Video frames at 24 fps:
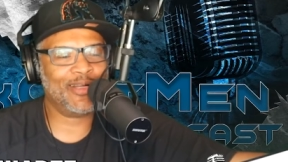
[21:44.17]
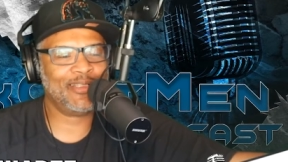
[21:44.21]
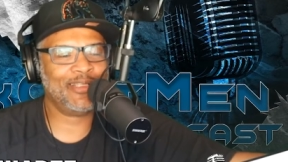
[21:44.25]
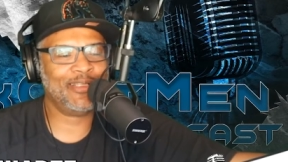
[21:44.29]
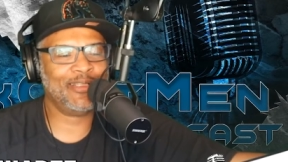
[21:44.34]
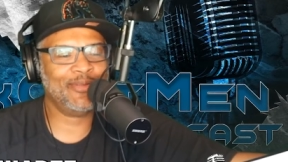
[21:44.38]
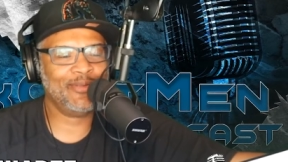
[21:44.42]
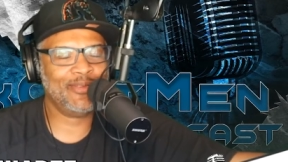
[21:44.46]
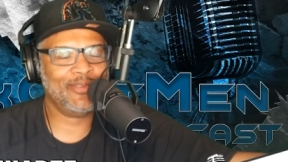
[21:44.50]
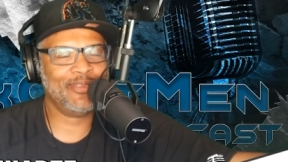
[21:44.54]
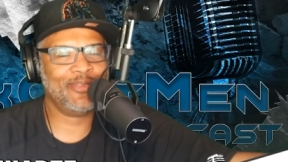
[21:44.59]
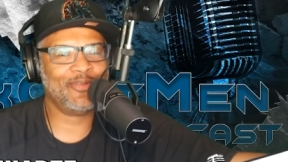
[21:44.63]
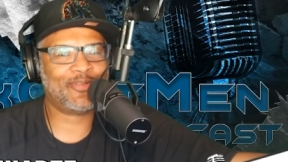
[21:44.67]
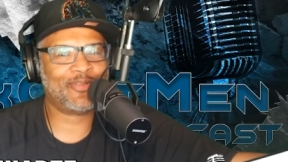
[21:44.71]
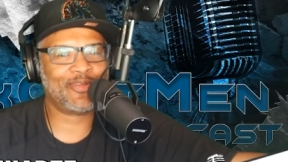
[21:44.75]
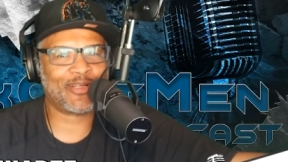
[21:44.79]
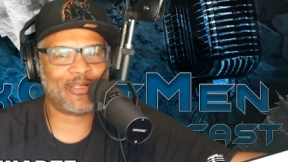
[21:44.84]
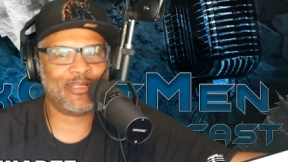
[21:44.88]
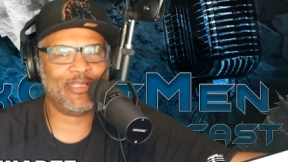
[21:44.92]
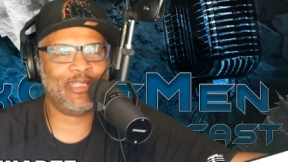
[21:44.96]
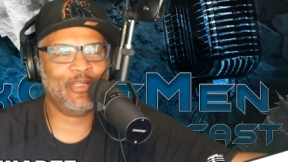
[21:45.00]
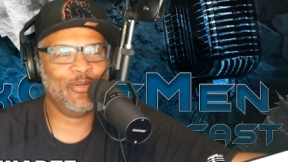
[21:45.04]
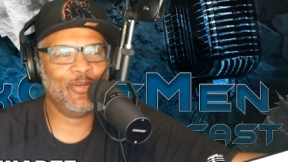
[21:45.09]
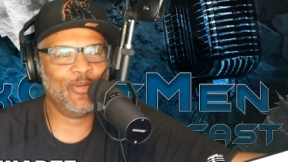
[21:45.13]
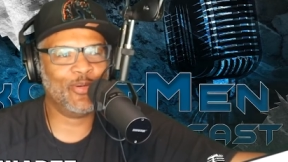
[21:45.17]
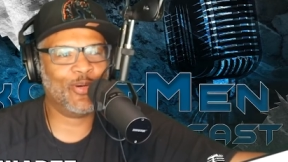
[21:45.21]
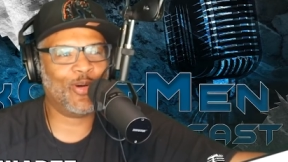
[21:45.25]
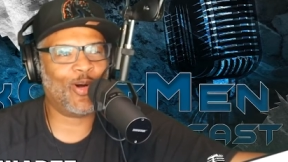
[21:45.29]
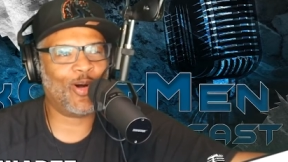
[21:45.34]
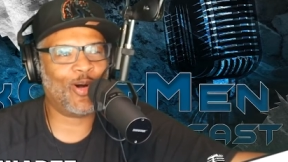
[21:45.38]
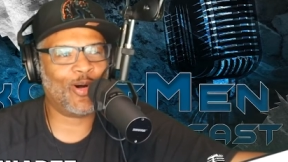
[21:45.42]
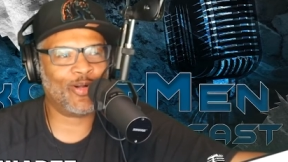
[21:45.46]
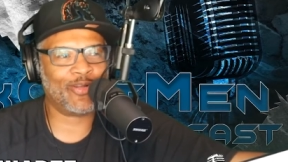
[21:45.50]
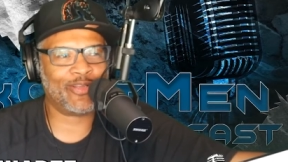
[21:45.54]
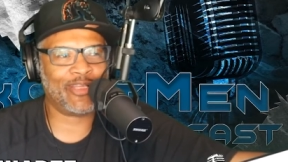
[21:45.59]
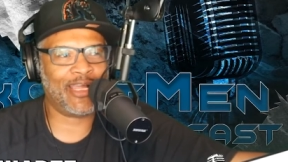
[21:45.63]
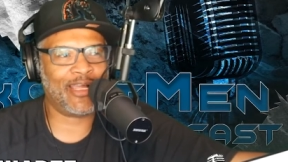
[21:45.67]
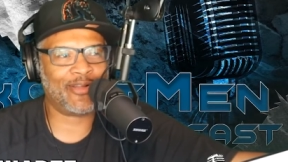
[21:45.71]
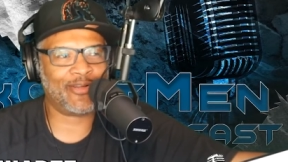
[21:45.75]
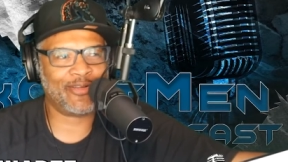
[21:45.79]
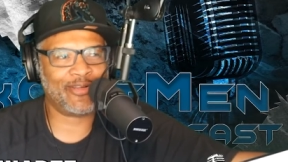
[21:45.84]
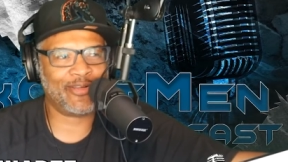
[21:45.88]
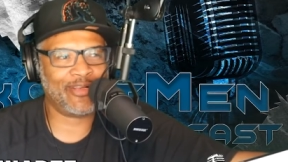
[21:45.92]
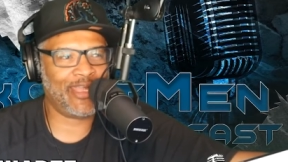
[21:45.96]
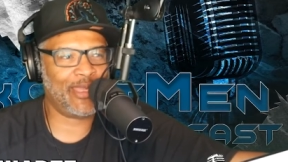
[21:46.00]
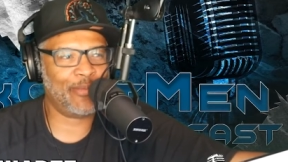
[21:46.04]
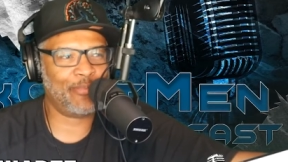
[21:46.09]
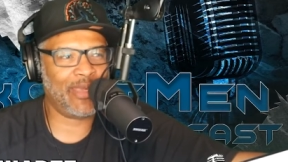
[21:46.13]
you, you took a U-Haul down
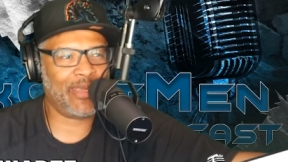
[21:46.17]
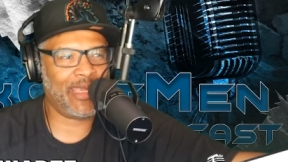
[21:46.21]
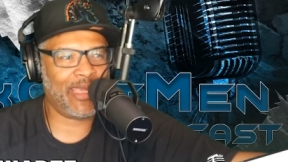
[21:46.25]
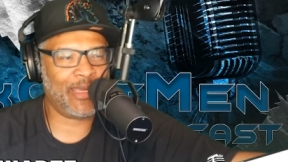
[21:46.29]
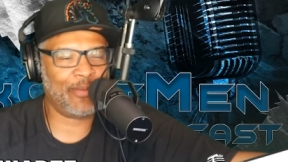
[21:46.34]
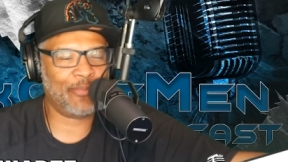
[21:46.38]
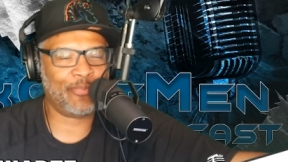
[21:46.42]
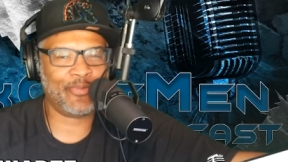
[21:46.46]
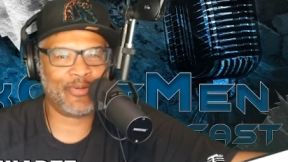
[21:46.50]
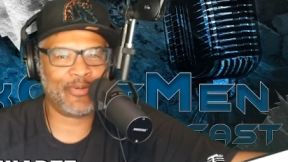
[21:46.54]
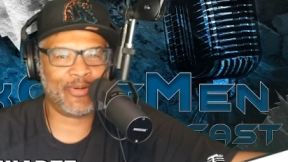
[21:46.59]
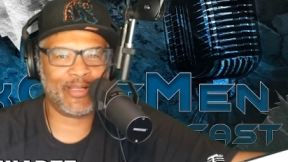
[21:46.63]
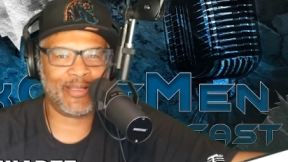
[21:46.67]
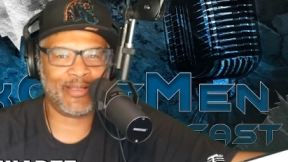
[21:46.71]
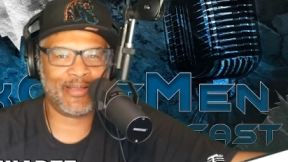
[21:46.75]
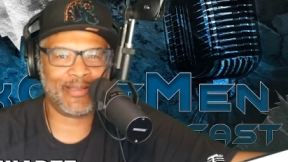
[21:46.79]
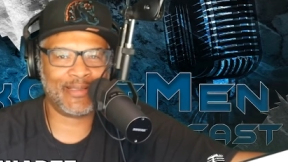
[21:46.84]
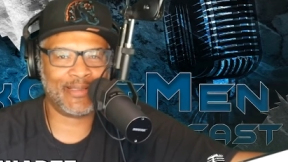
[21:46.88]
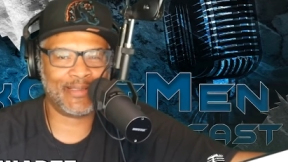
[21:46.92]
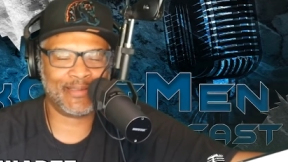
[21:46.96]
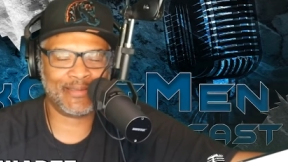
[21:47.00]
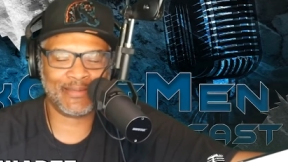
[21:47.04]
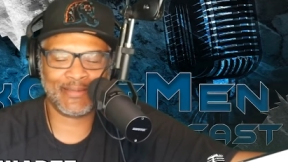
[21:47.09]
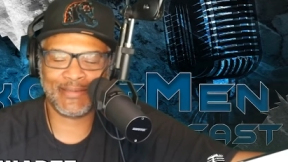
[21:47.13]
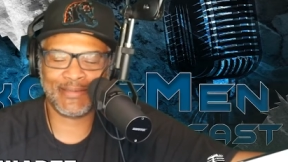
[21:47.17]
to that bad boy, huh?